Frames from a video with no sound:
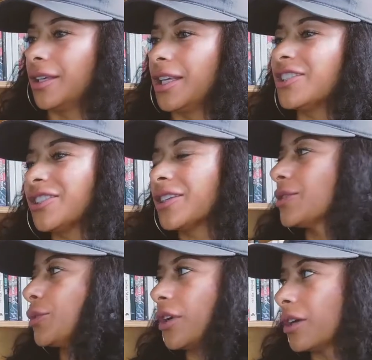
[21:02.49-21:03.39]
it's just
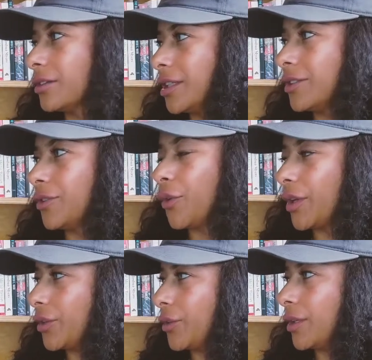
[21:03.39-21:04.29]
because we're currently still
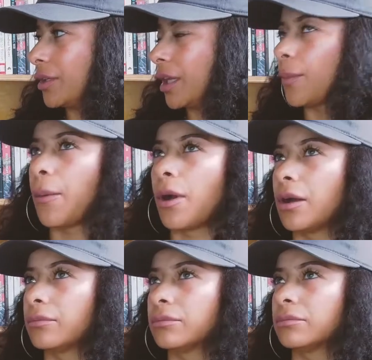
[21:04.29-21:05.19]
going through it. Like my mom